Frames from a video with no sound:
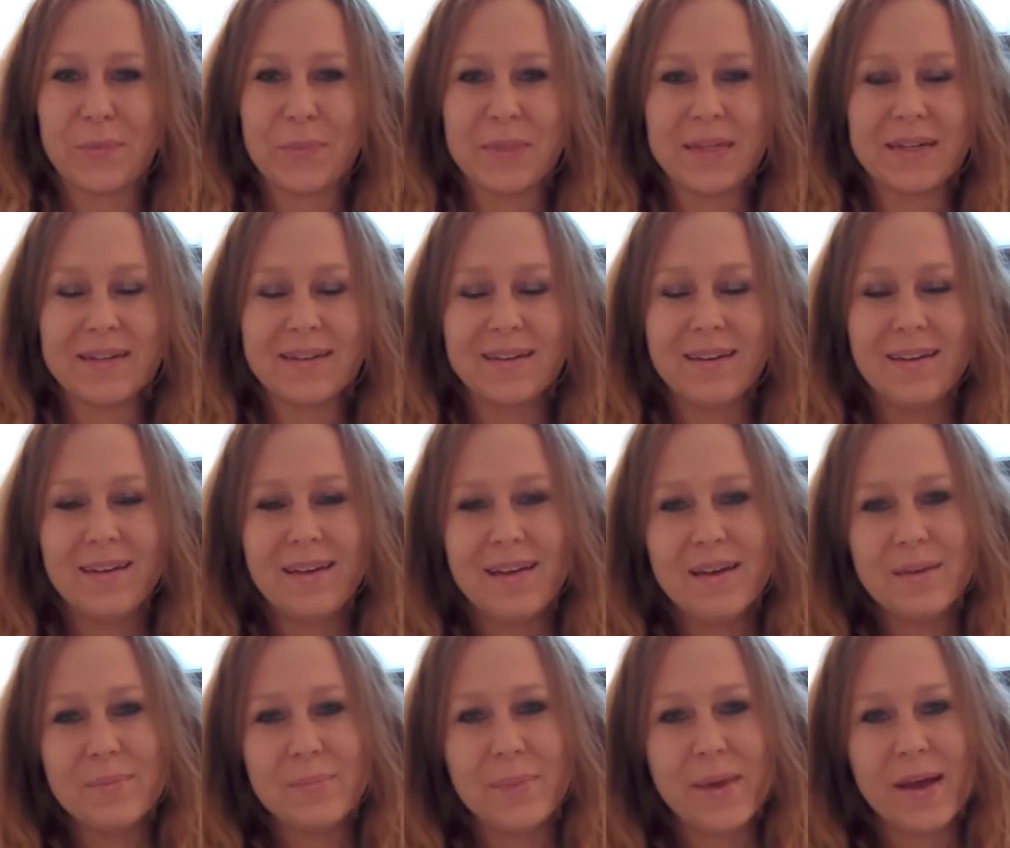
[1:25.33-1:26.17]
me.
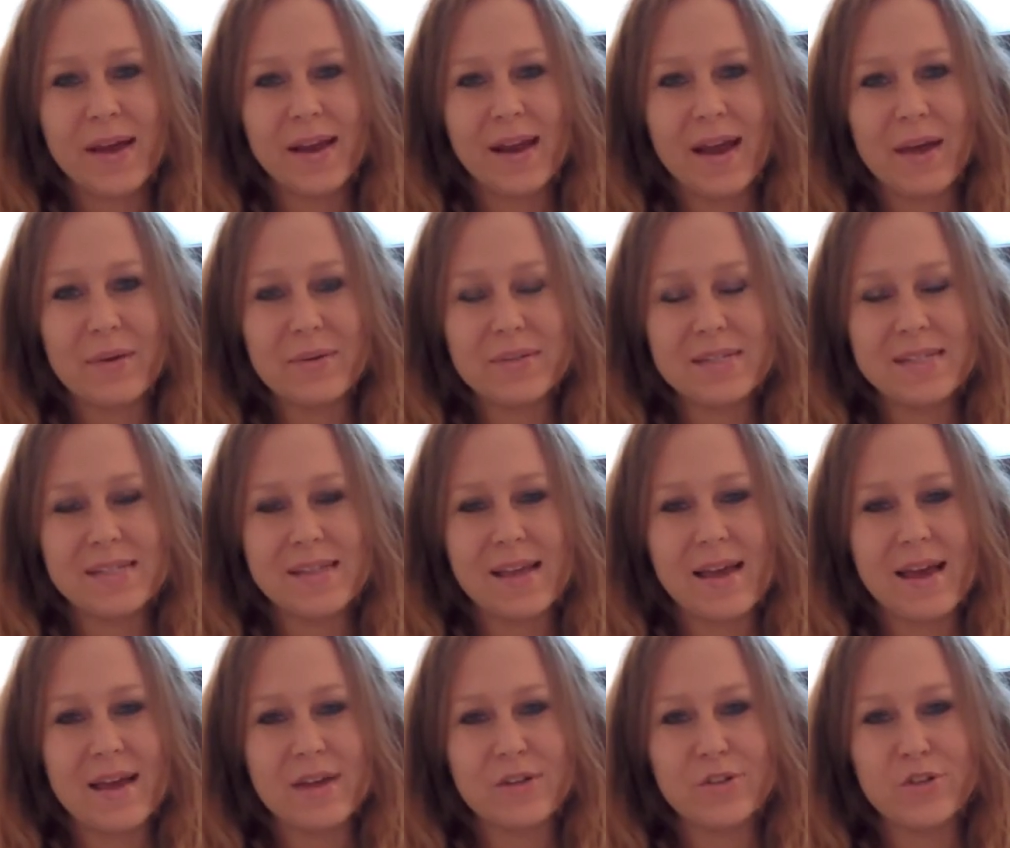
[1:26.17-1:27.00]
But I would
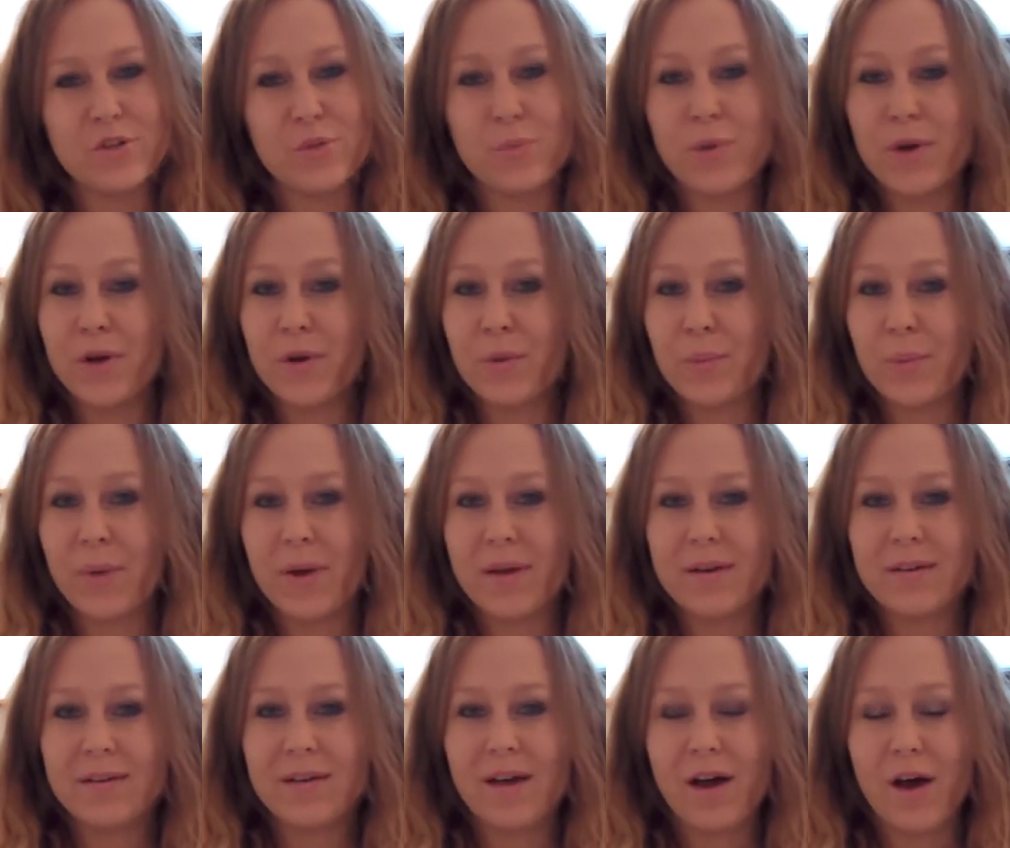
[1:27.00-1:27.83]
say Tomb Raider
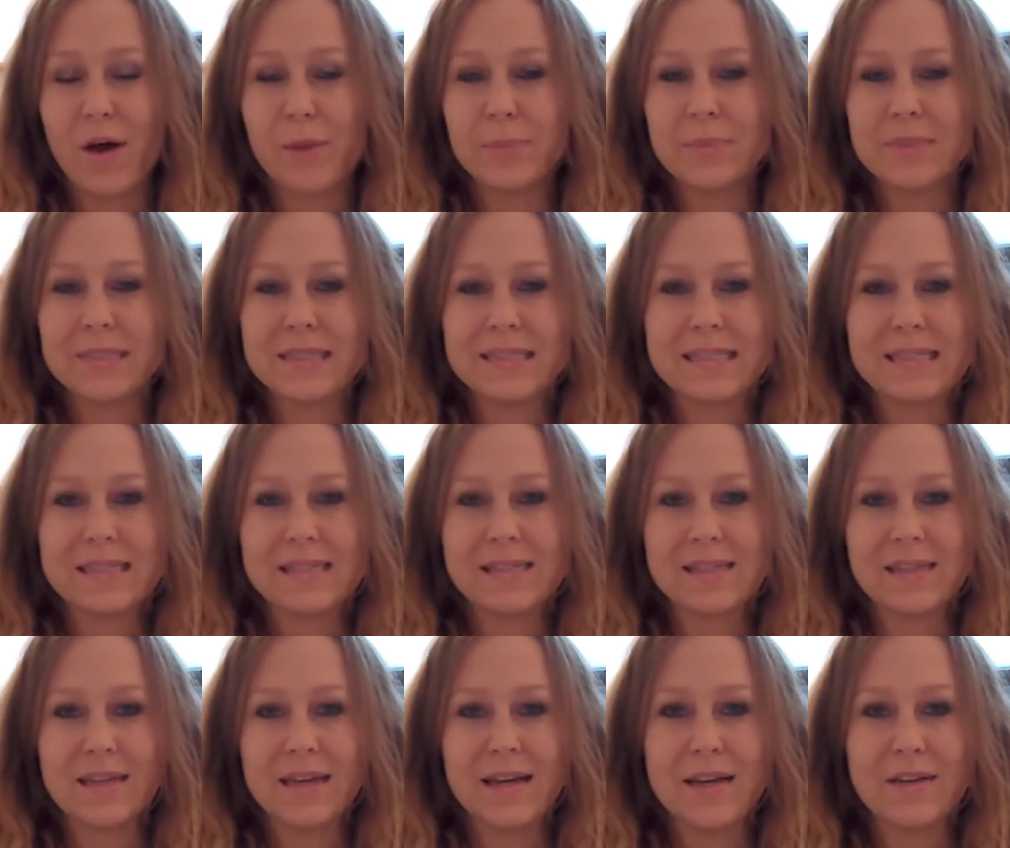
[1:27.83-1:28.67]
1,
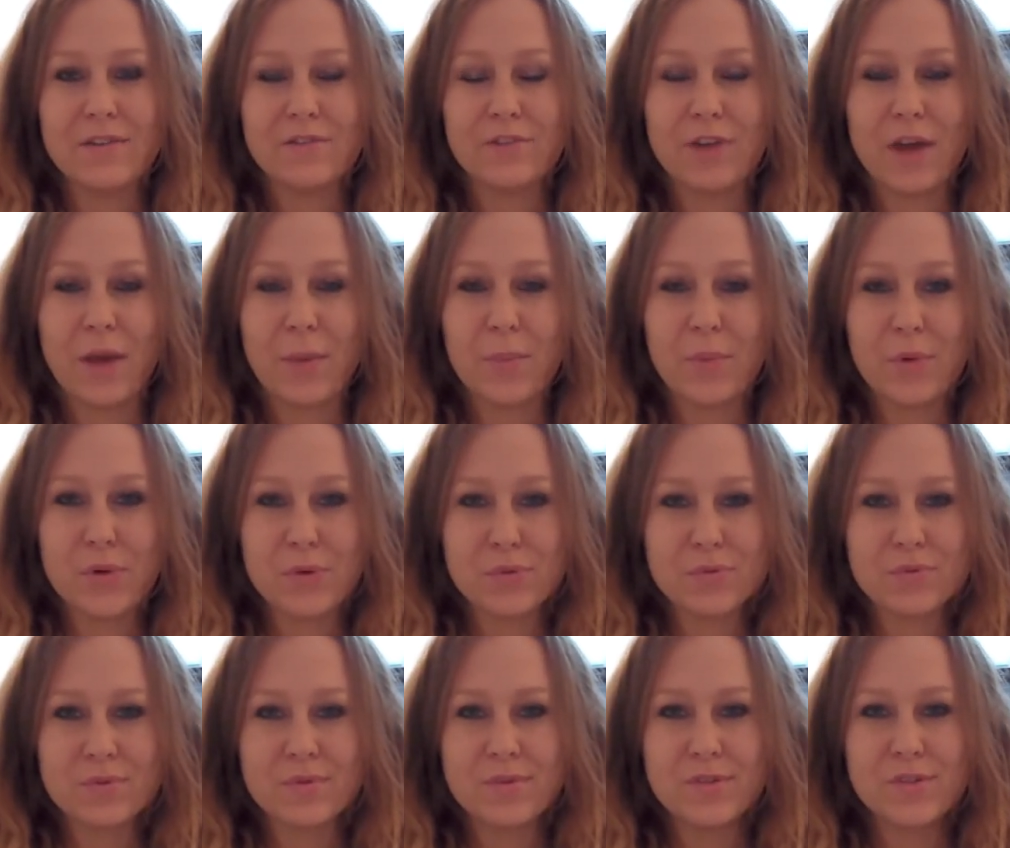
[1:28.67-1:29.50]
Obelisk of
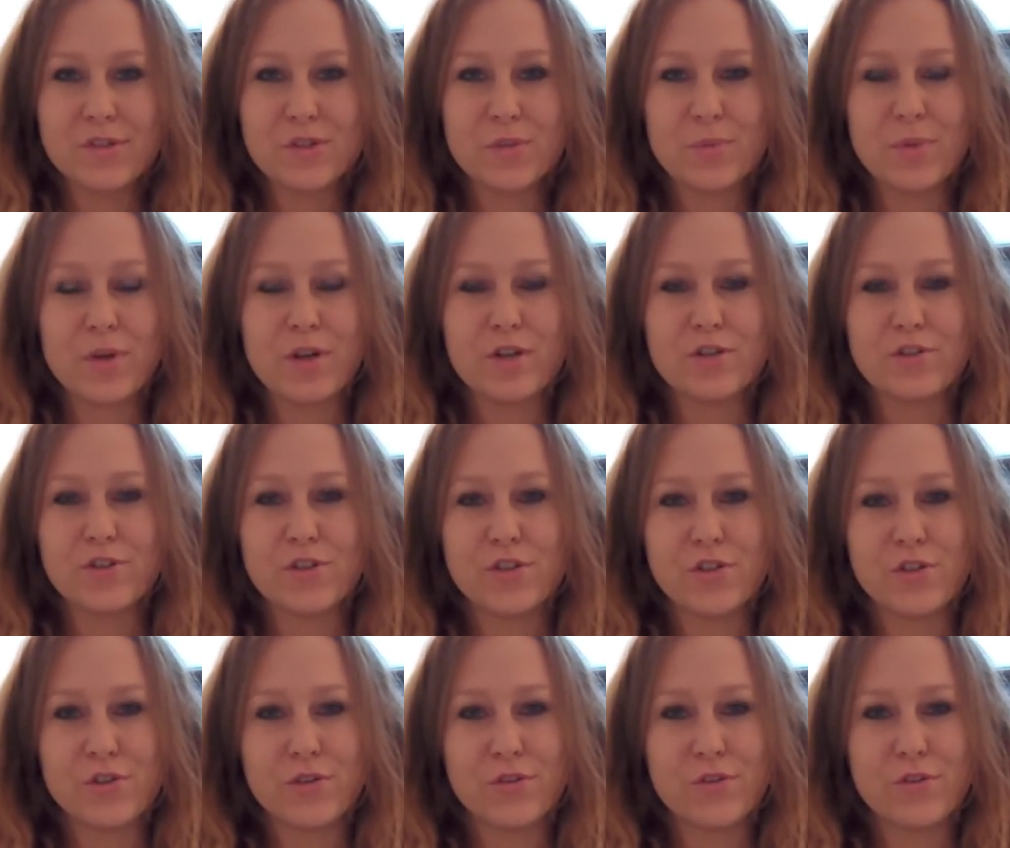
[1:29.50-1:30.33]
Khamoon, Tomb Raider
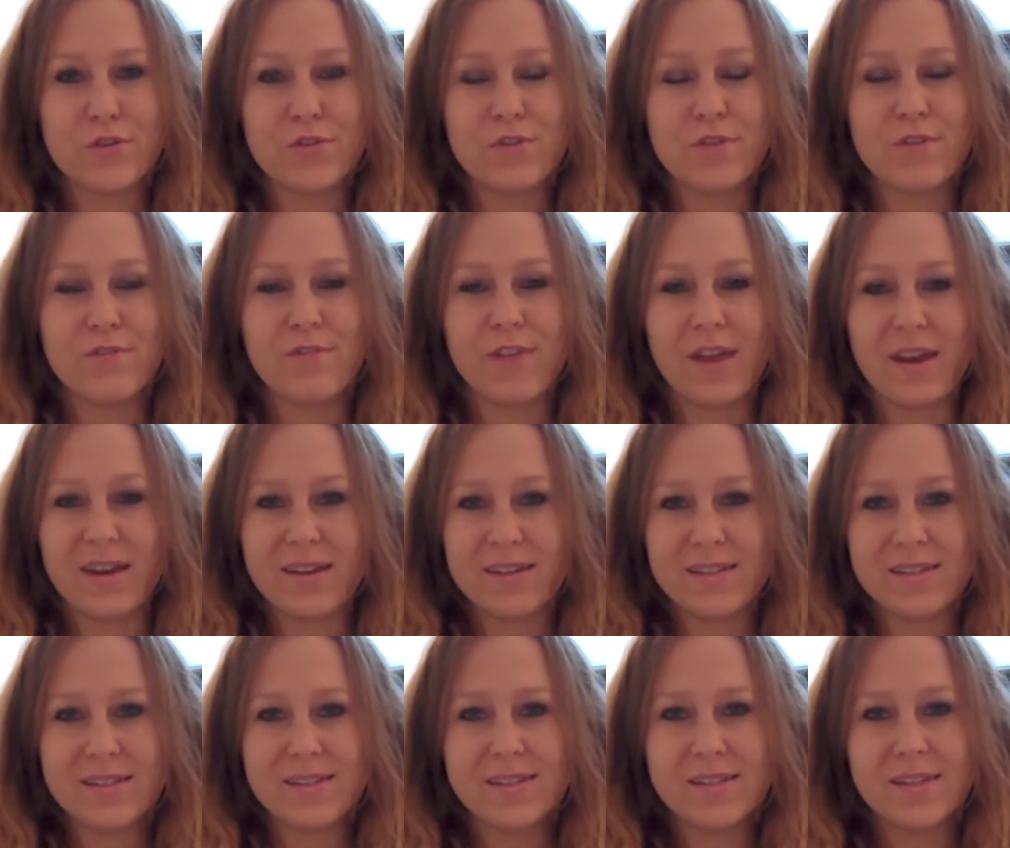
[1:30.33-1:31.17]
2,
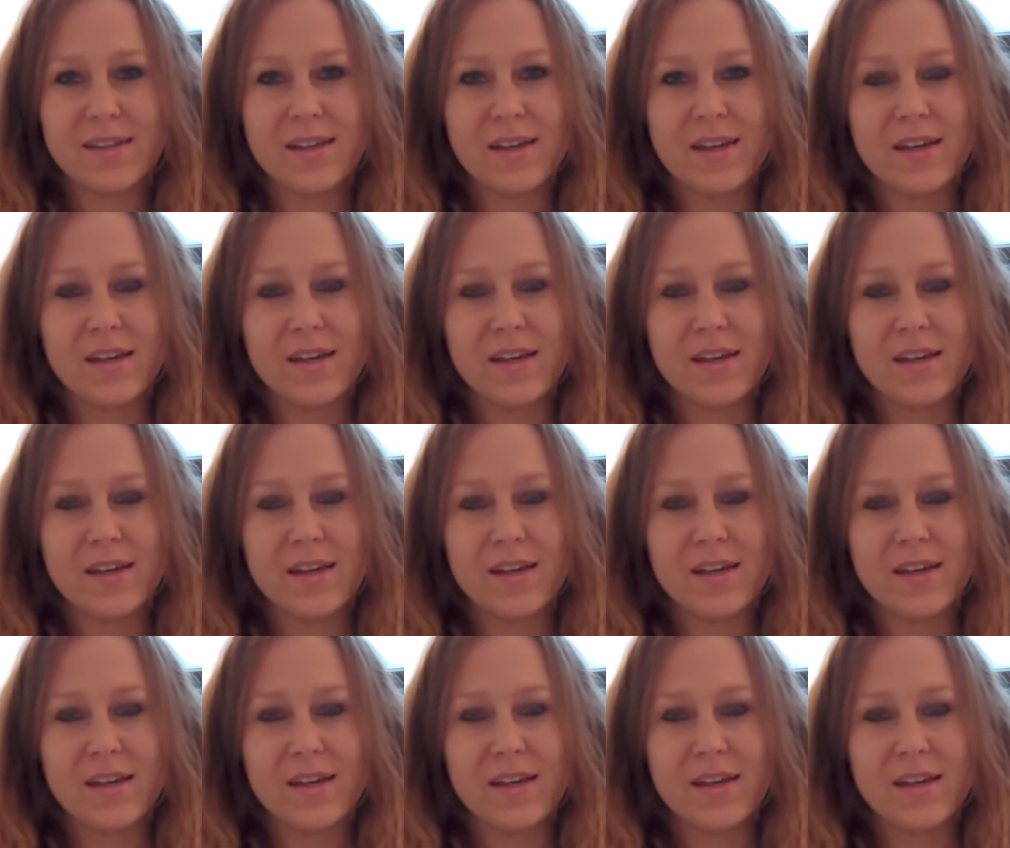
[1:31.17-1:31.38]
Venice,